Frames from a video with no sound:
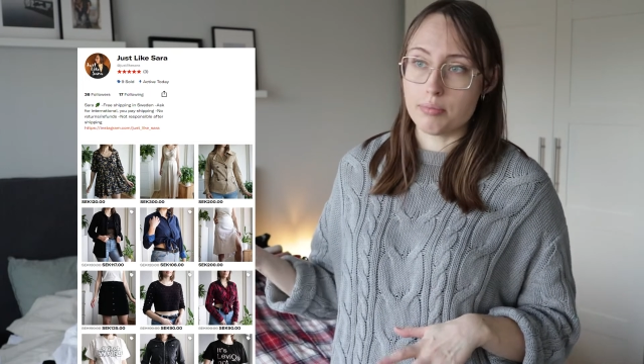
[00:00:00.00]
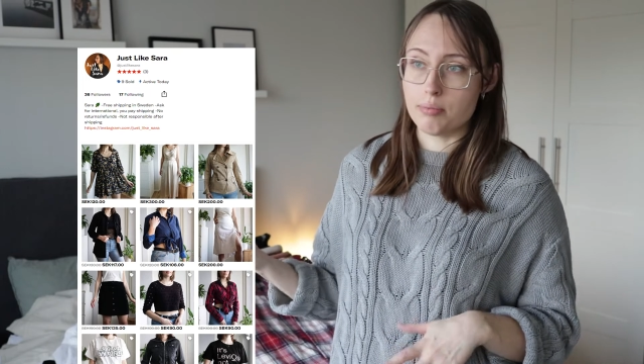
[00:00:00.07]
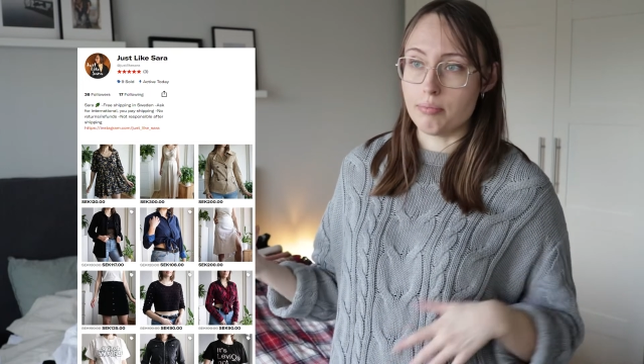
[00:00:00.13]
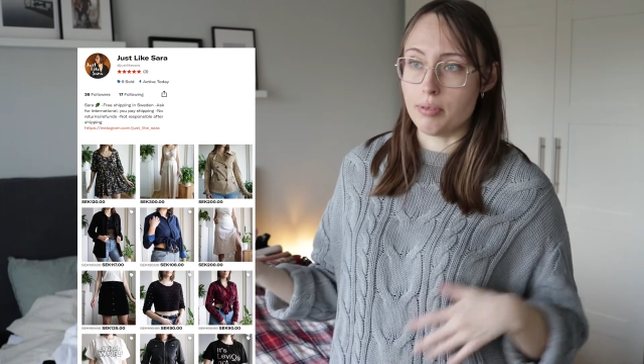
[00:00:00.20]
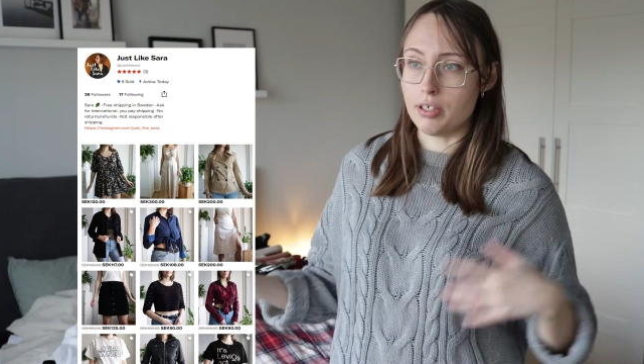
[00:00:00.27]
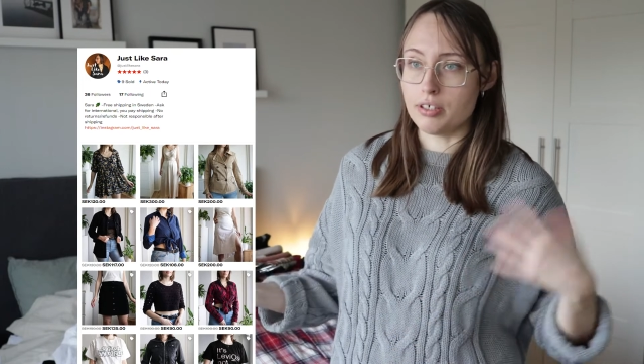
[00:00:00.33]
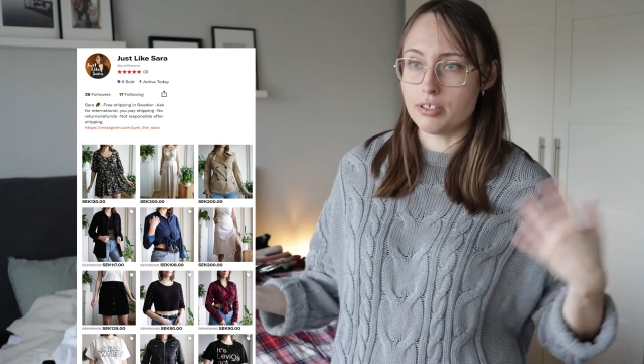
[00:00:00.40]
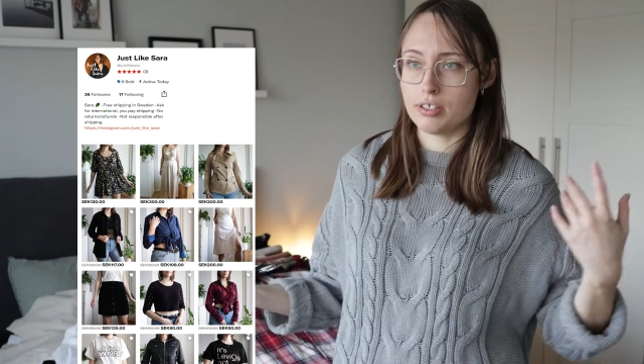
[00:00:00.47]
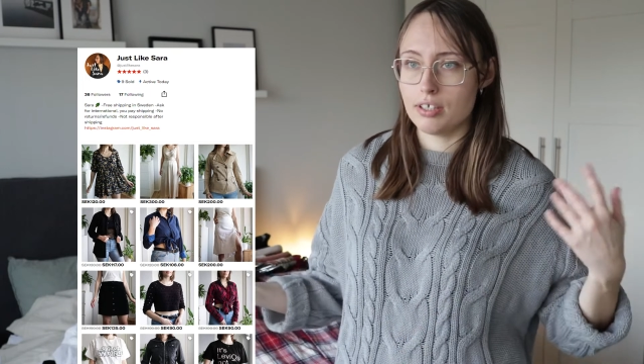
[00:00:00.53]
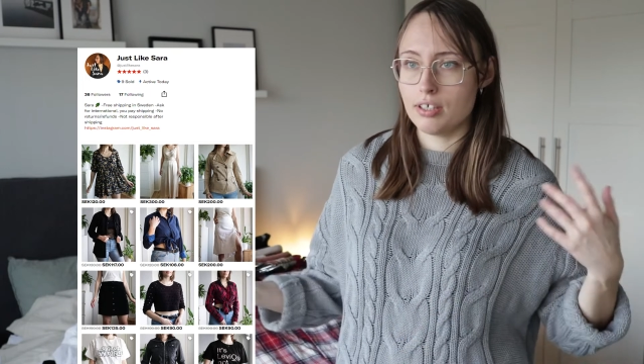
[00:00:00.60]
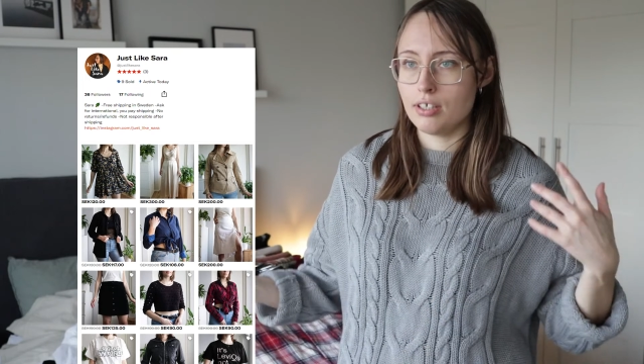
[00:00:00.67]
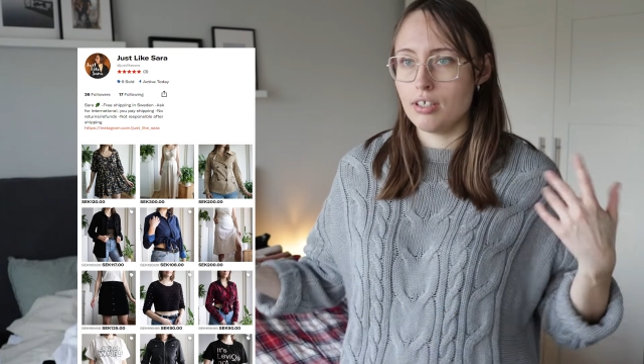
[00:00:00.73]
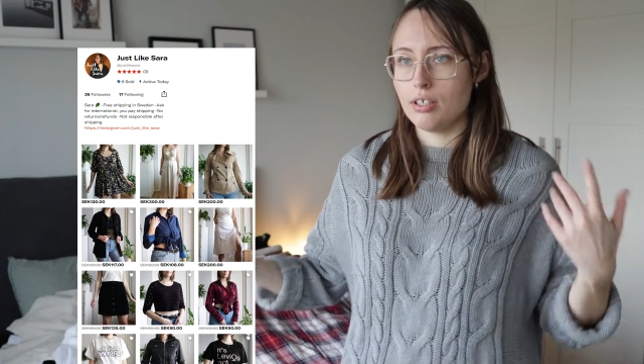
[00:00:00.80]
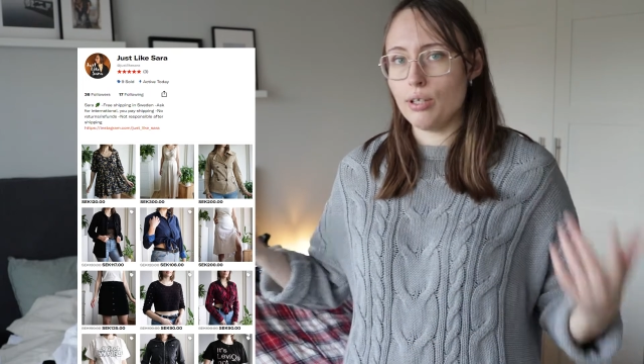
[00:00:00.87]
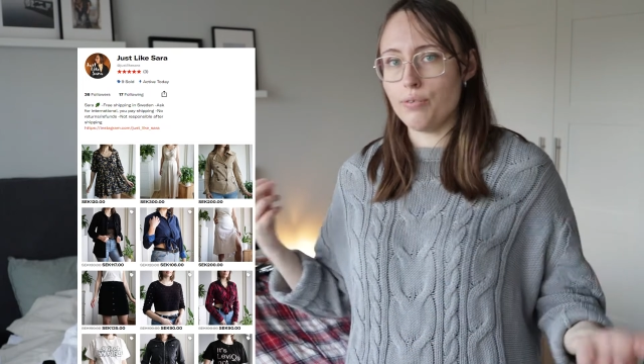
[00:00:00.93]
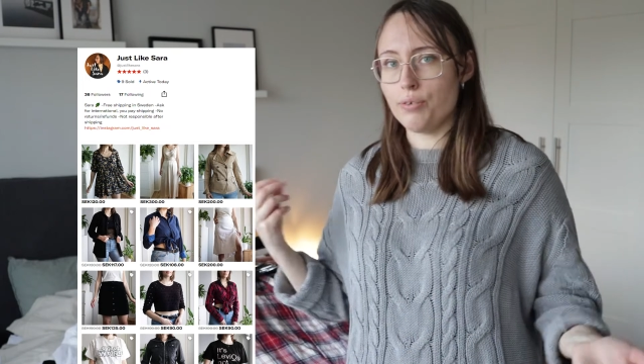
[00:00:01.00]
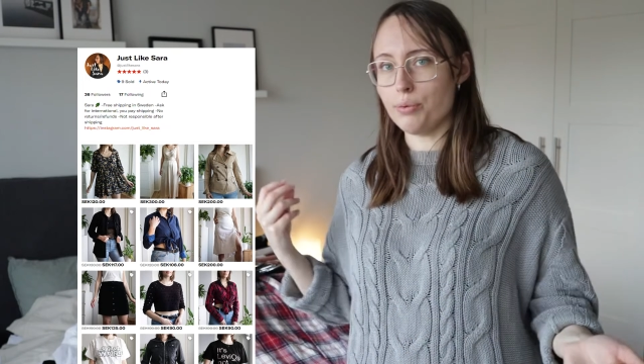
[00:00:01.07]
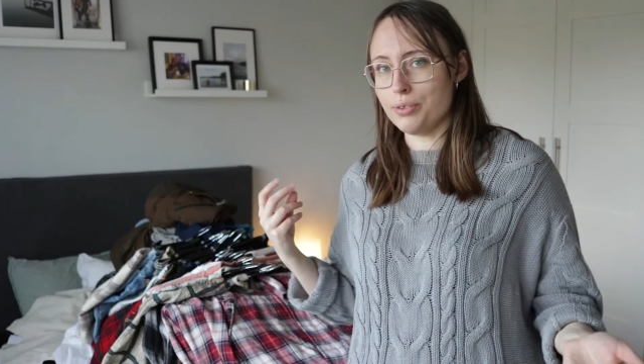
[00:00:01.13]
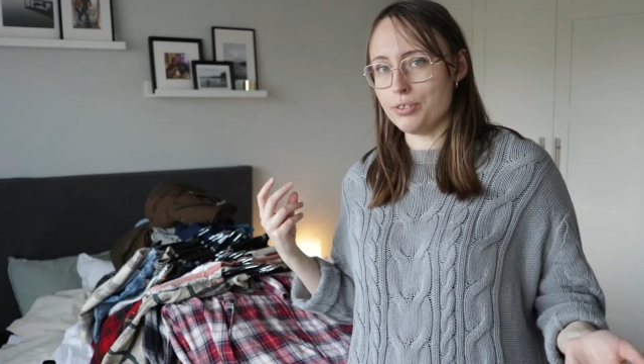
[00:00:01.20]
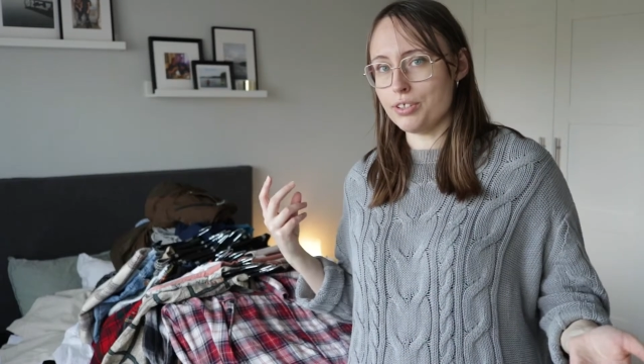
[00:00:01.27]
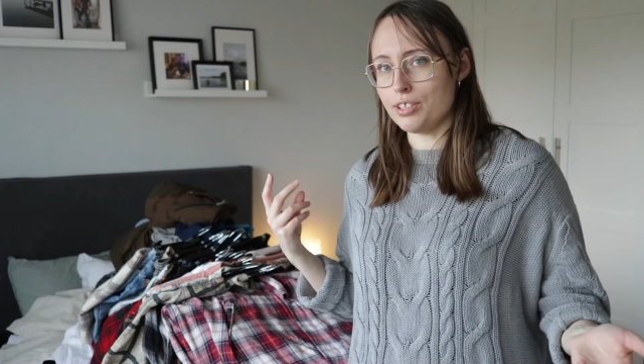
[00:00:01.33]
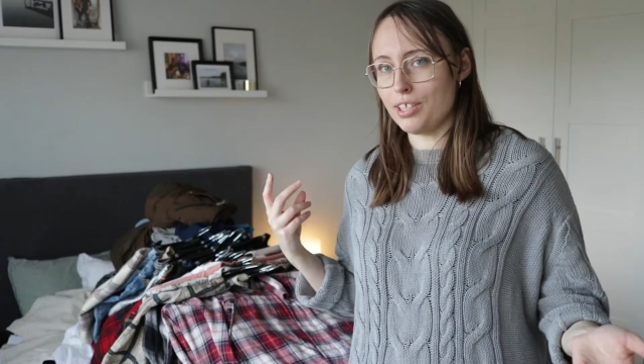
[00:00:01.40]
but if you
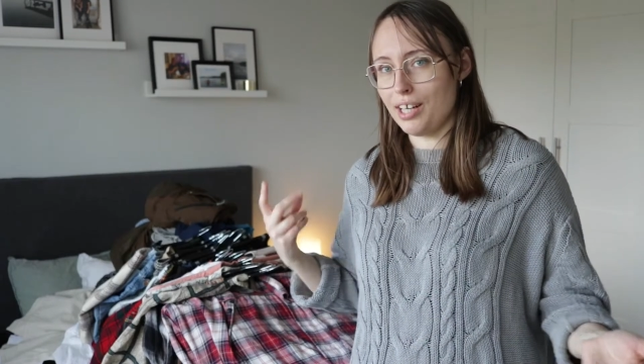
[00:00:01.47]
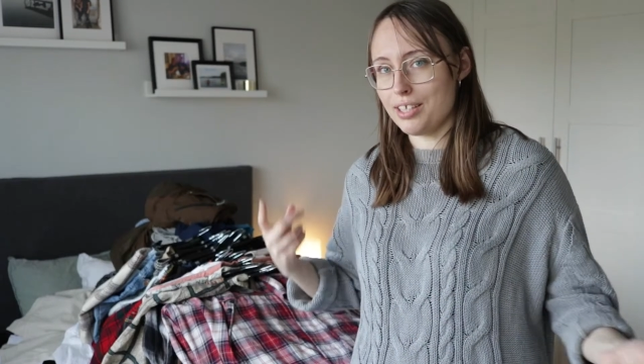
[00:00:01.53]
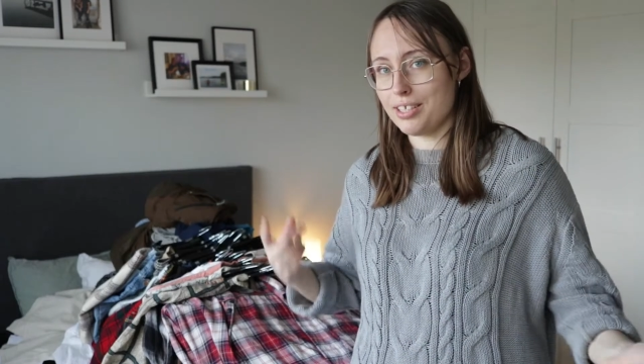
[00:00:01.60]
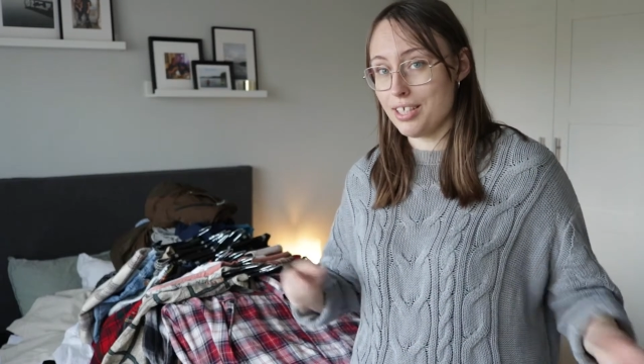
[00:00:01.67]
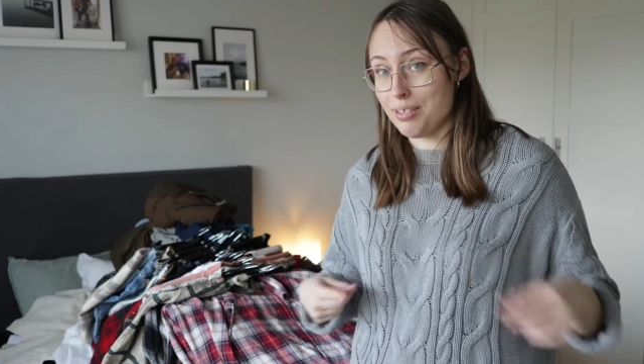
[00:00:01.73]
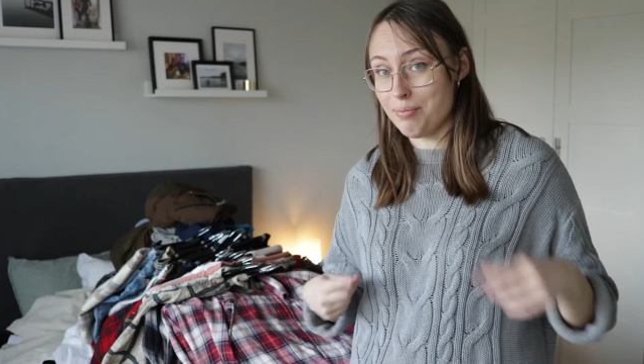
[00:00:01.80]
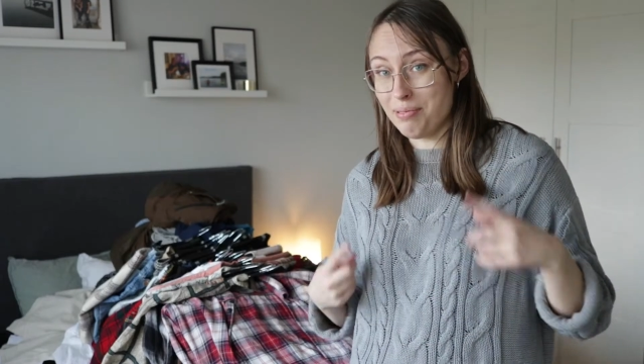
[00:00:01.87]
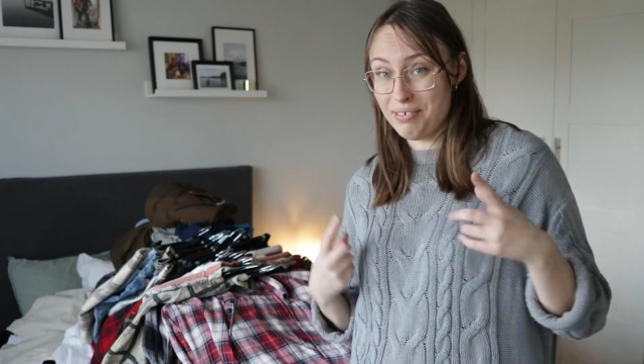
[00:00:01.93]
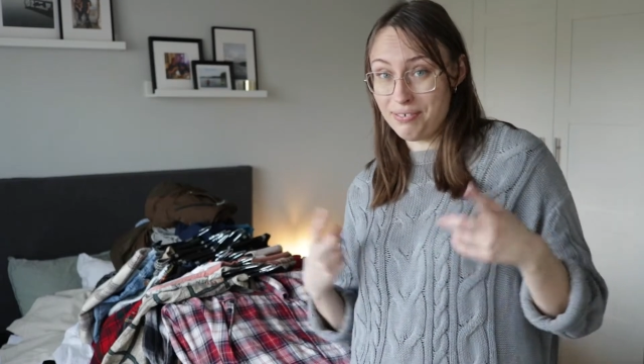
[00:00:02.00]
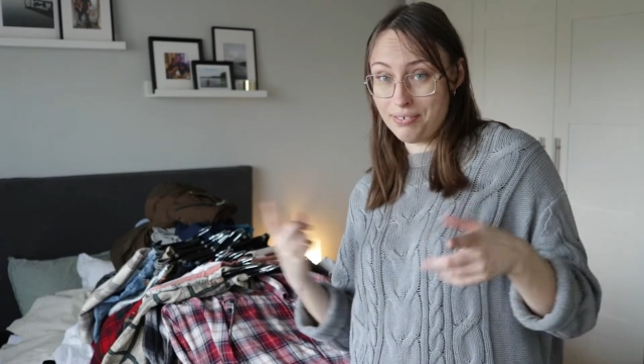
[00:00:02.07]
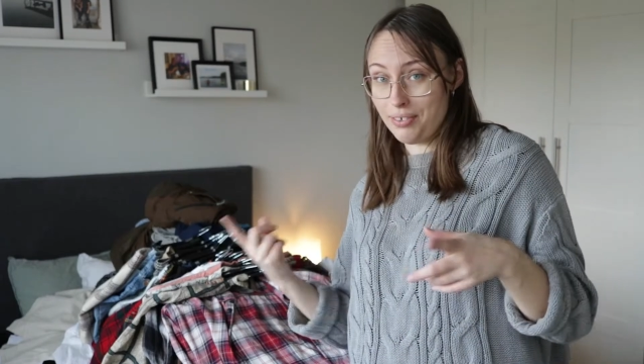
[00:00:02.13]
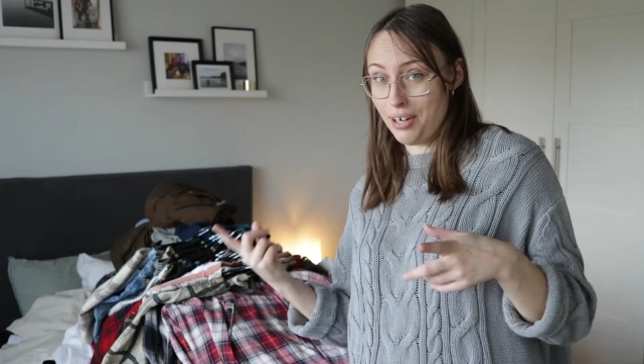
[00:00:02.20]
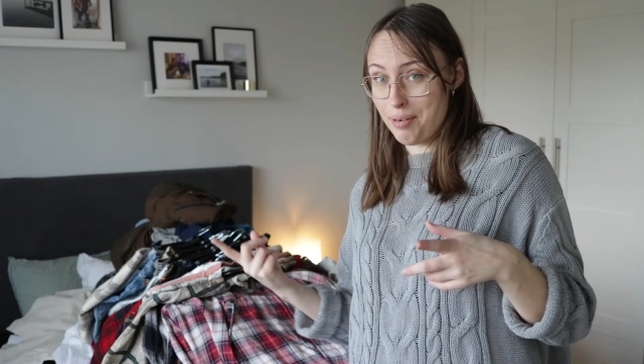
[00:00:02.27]
want to snatch it before